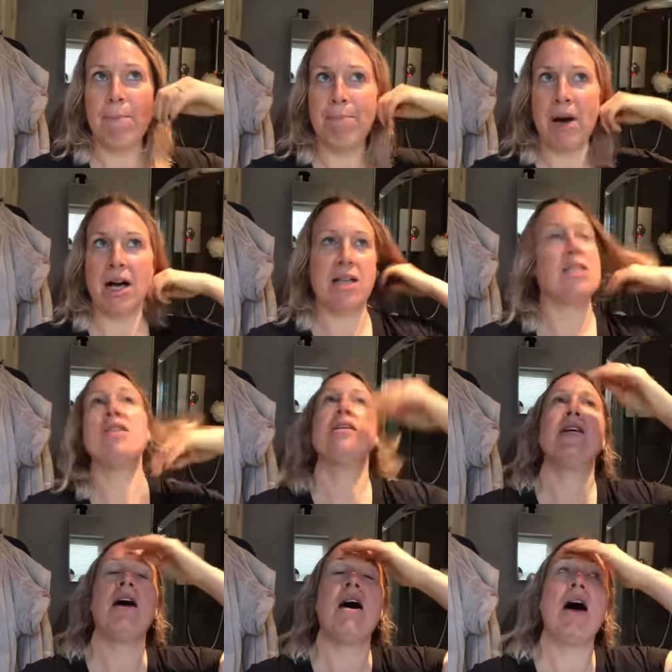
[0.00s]

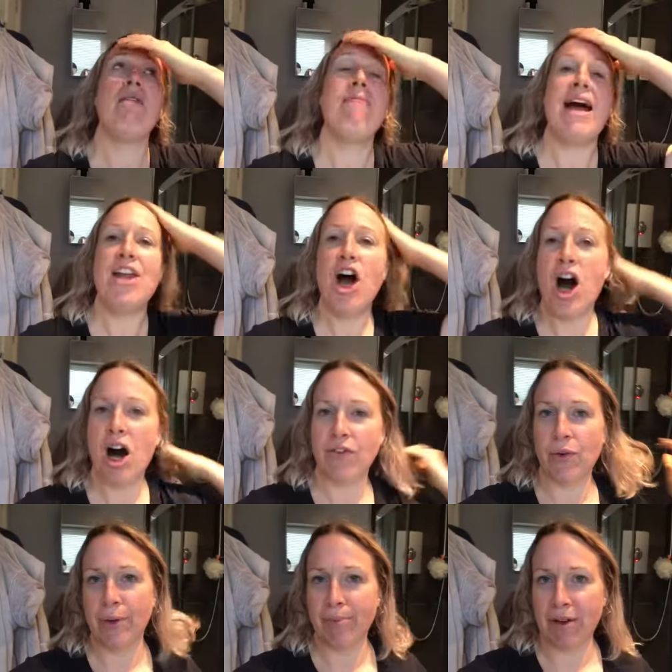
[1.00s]
but I ran half
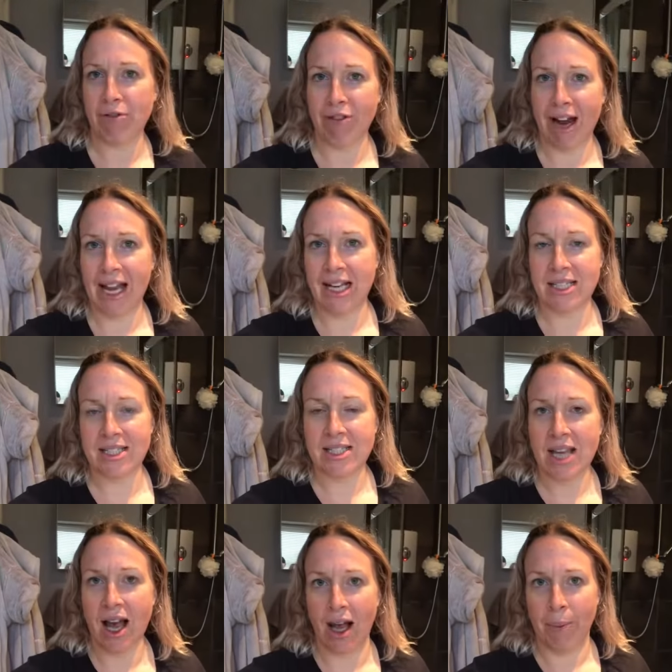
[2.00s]
of it with my friend,
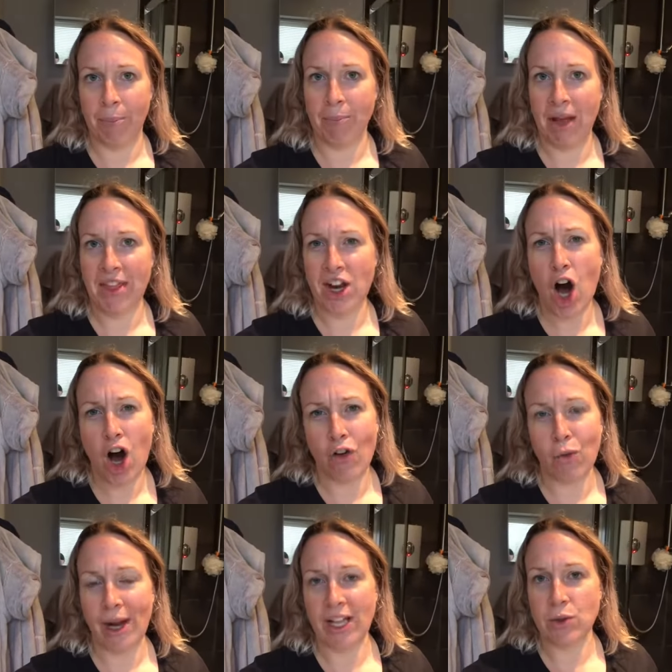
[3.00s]
and then
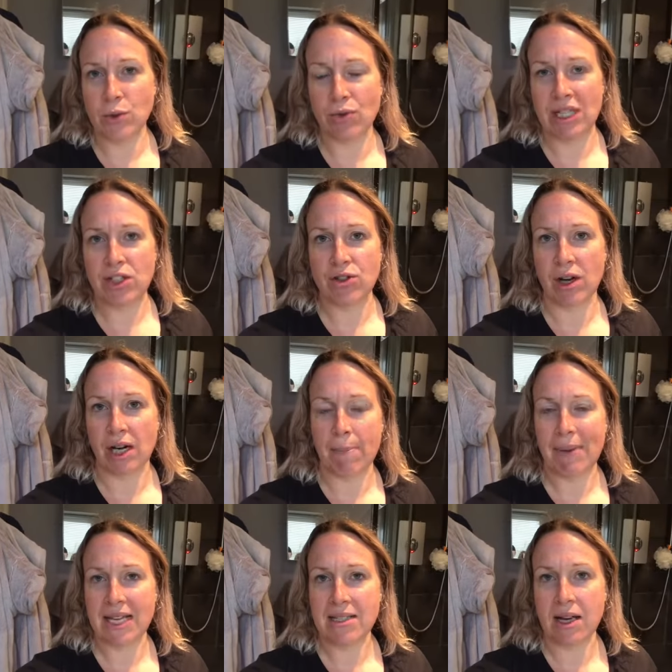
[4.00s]
halfway she was really struggling,
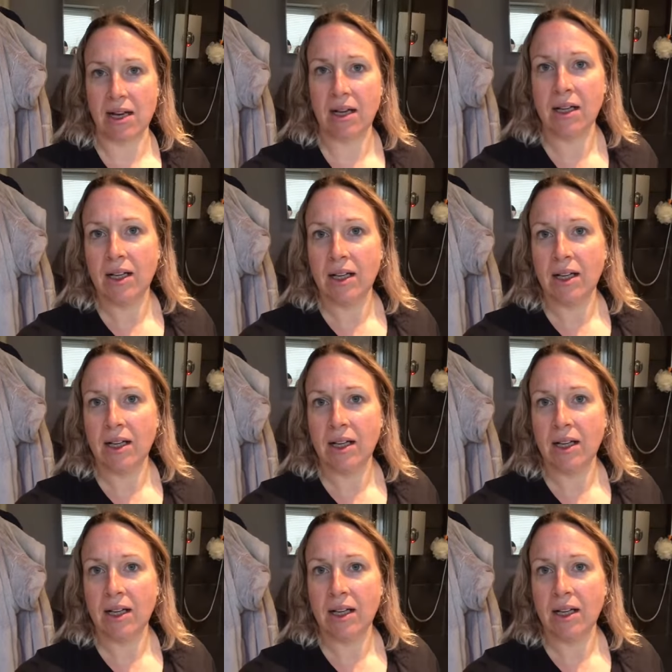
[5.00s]
bless her.